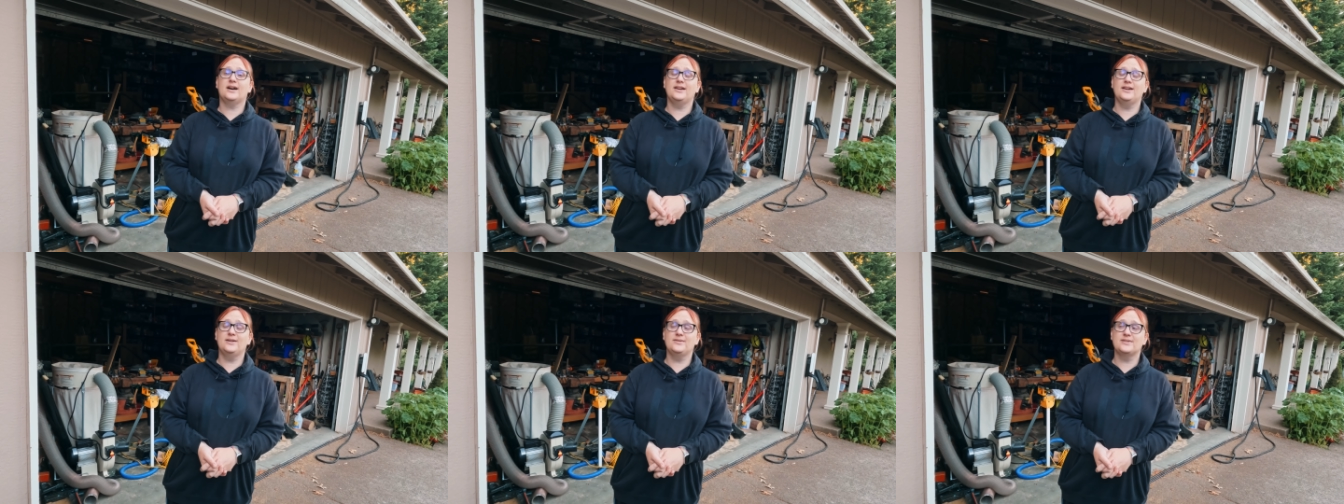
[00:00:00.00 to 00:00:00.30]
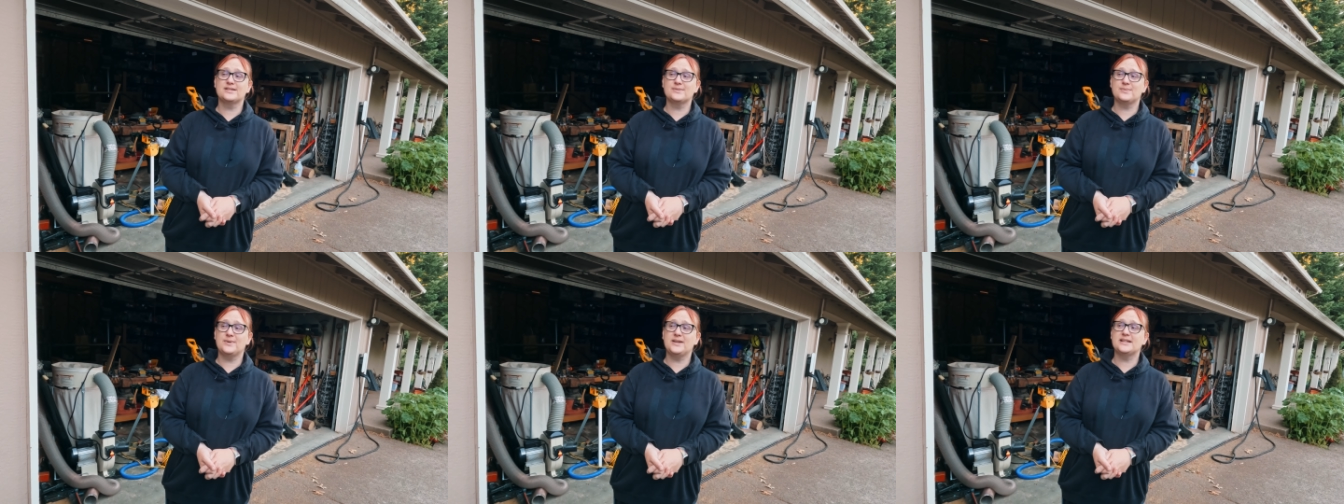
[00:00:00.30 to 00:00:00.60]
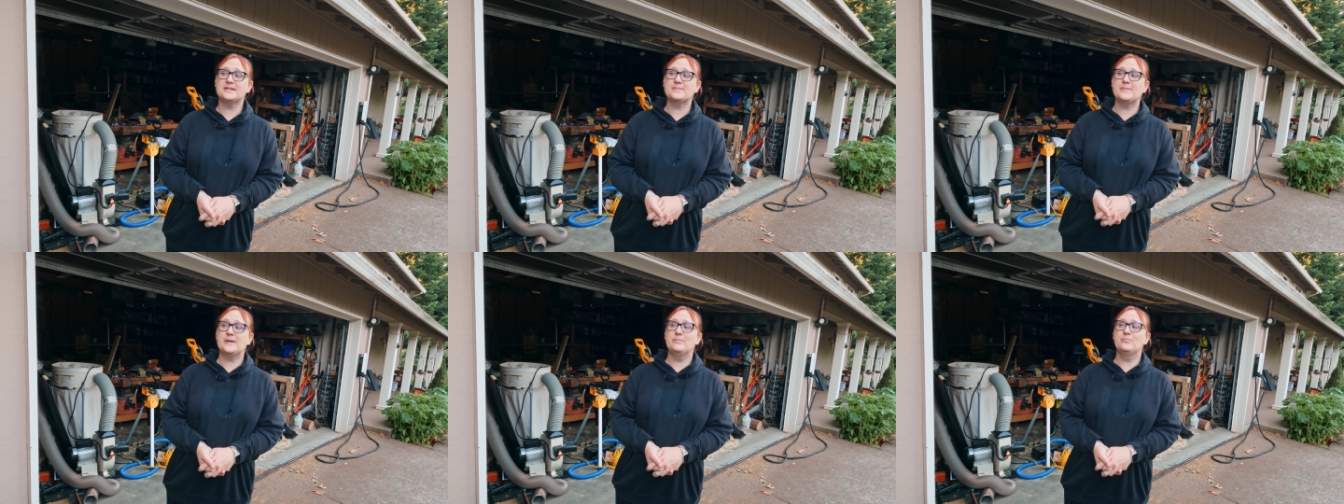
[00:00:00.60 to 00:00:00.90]
I know this
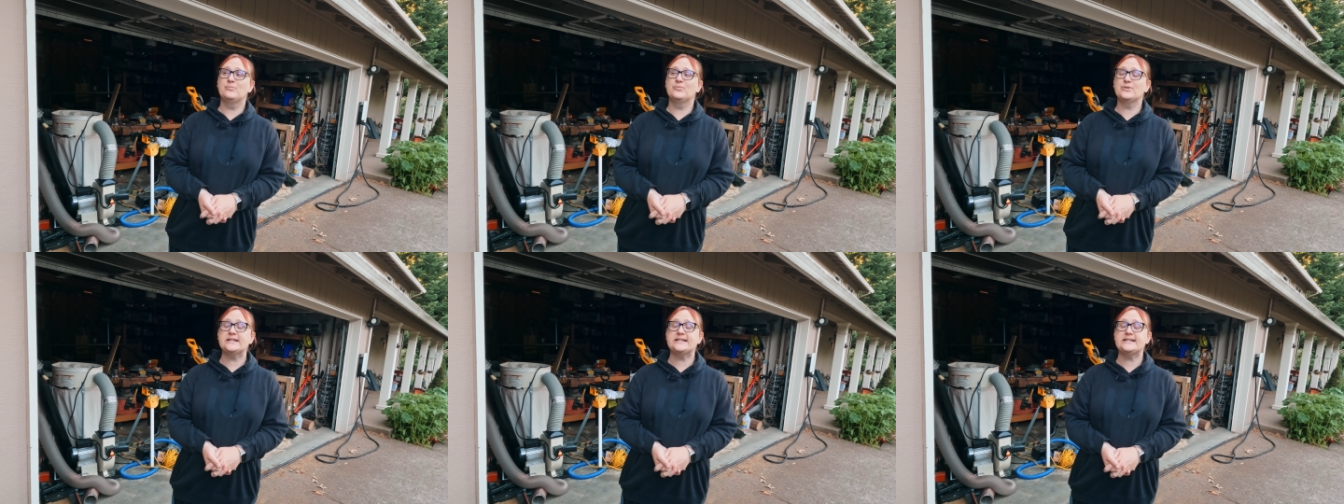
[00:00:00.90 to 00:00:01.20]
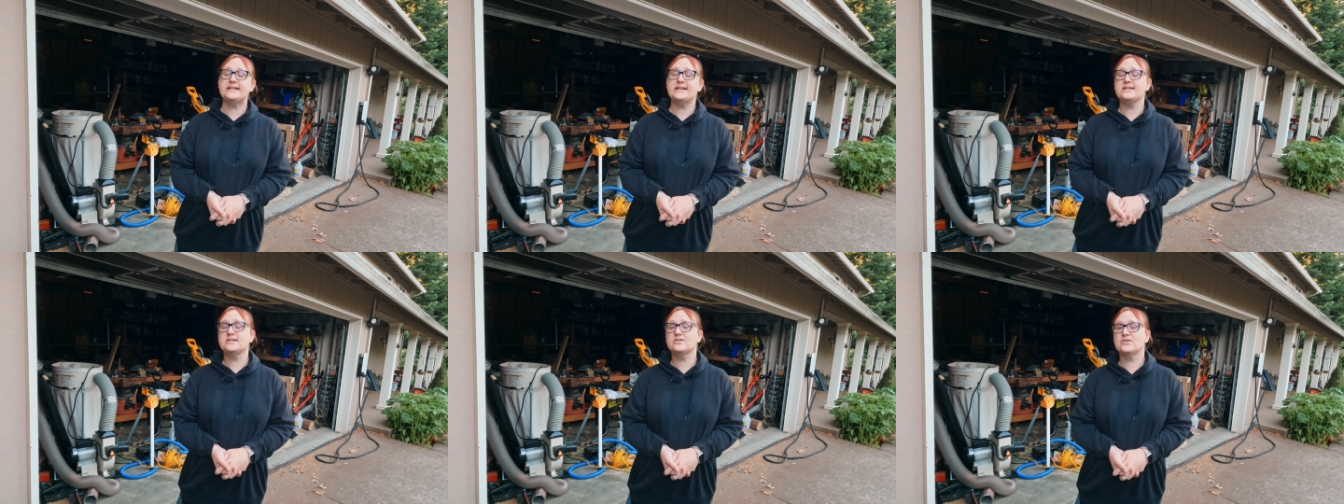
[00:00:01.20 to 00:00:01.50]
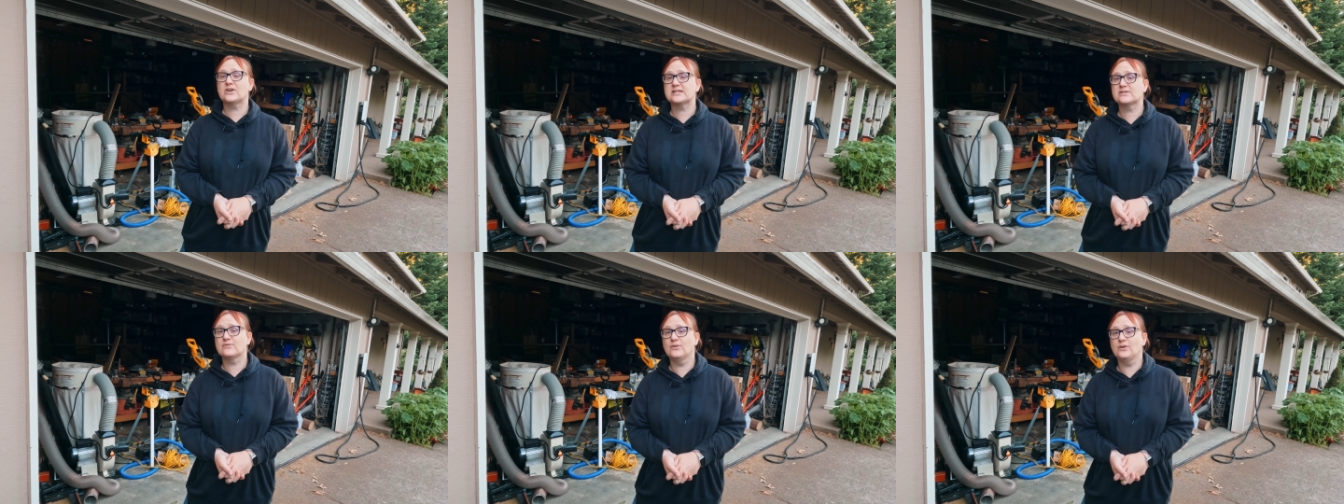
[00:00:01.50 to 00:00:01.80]
week has been pretty
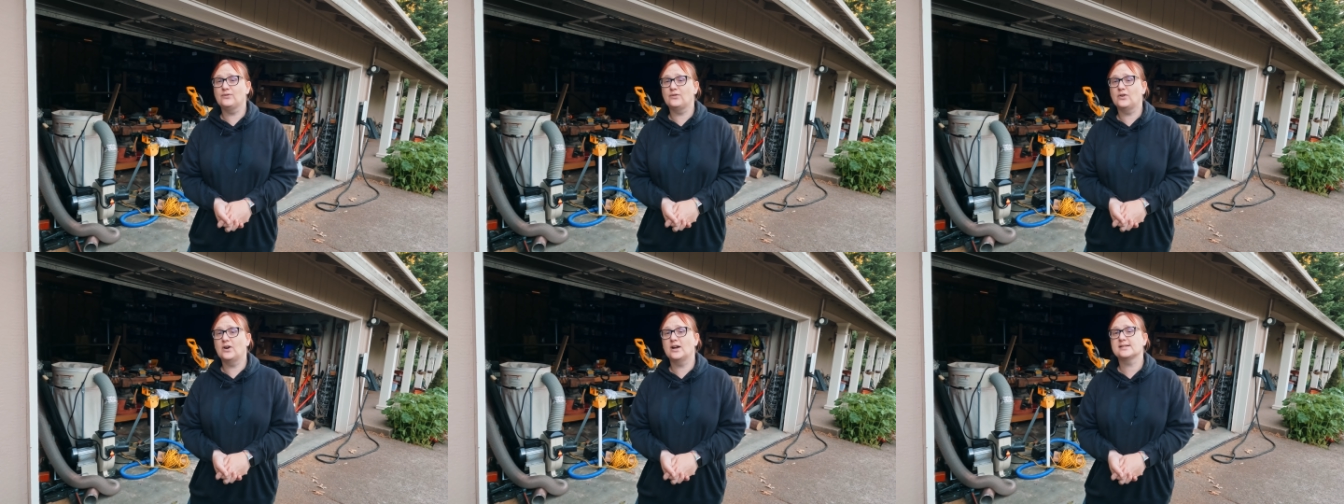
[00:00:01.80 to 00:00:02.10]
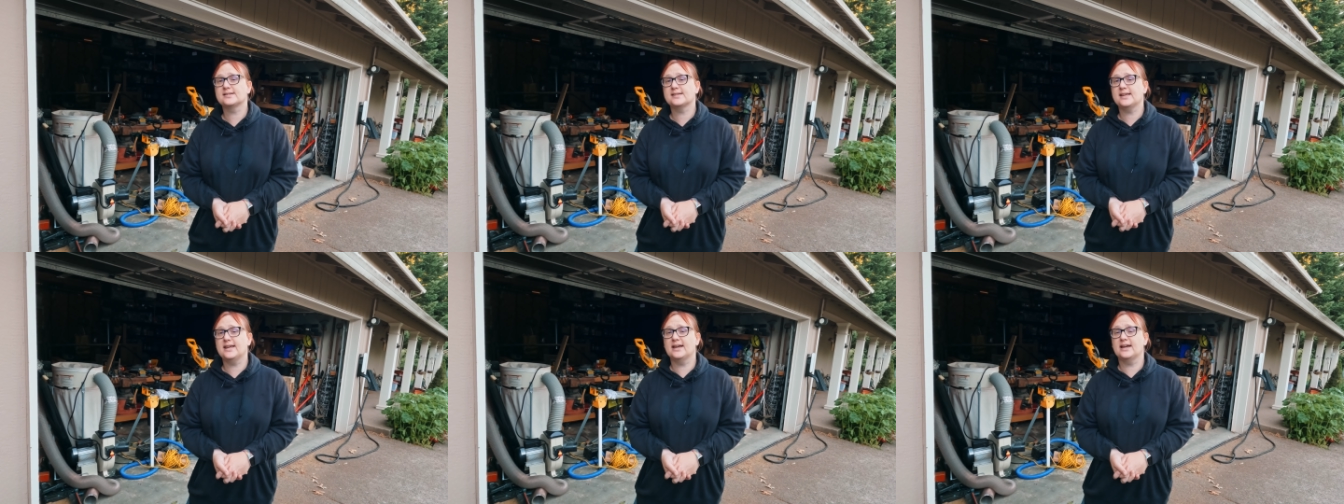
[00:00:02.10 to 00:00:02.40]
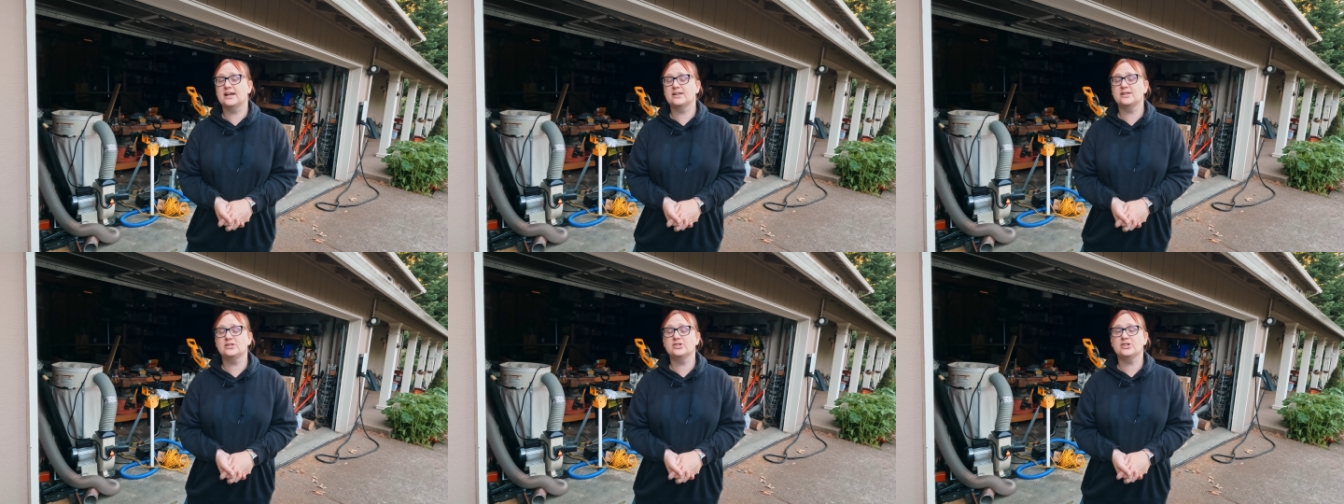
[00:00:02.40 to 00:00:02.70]
stressful for us
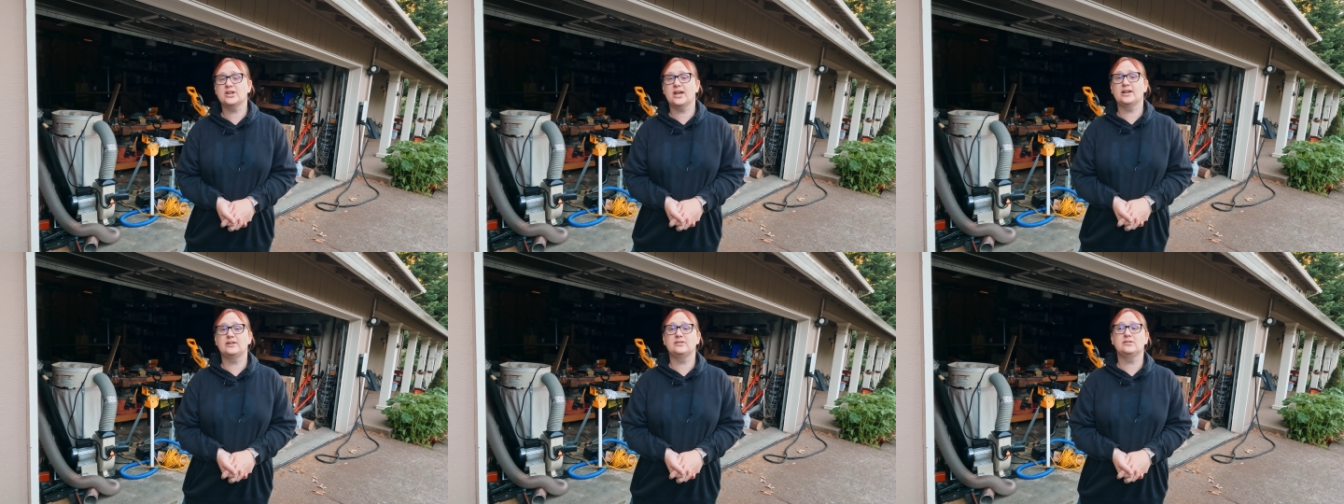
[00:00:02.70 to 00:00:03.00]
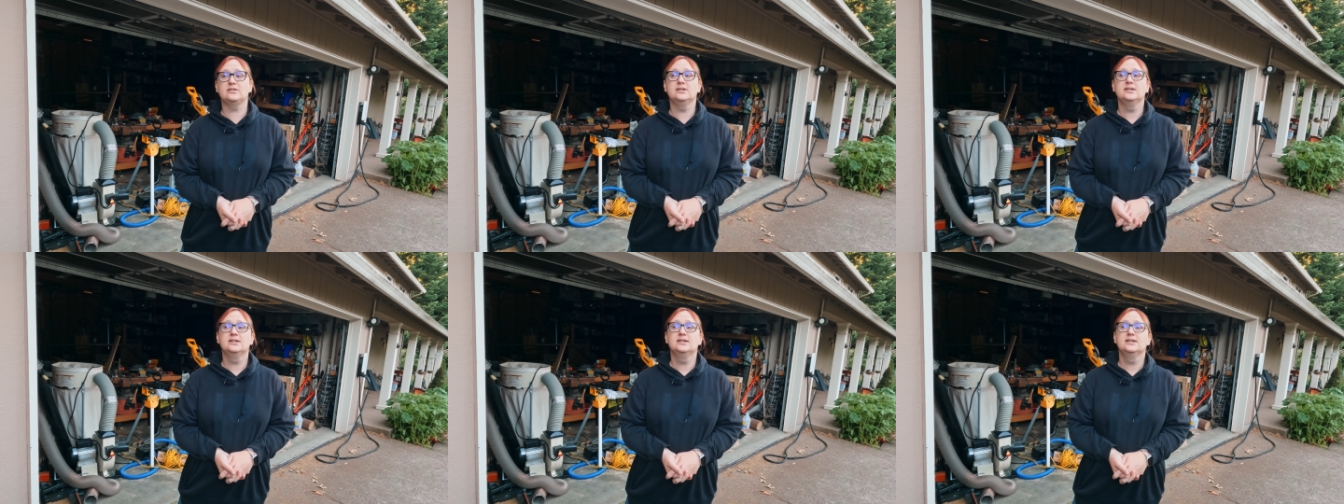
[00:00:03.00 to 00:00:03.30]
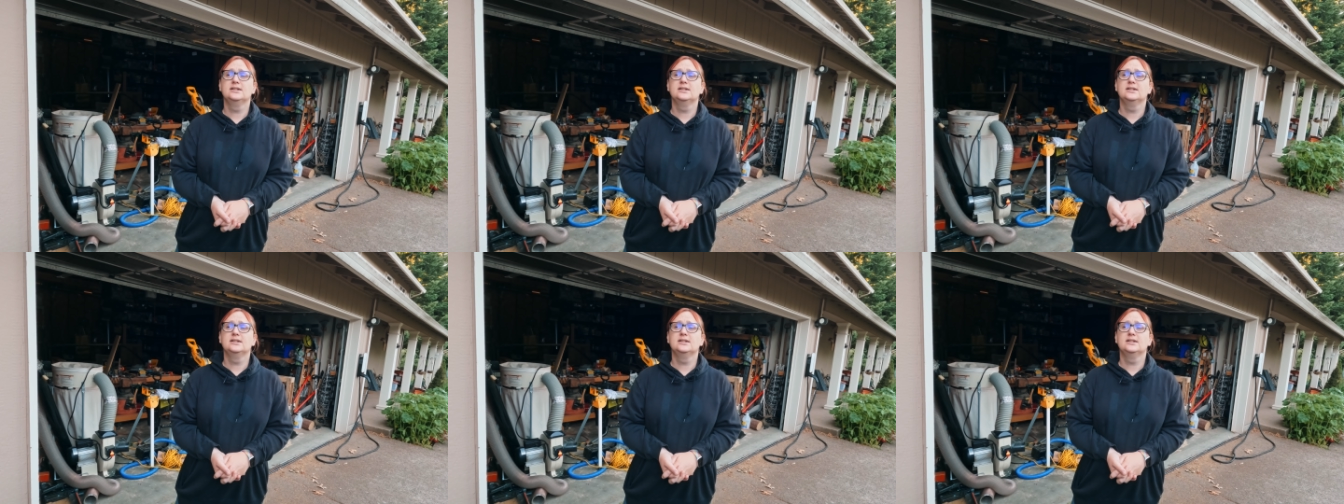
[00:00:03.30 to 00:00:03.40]
here at the channel.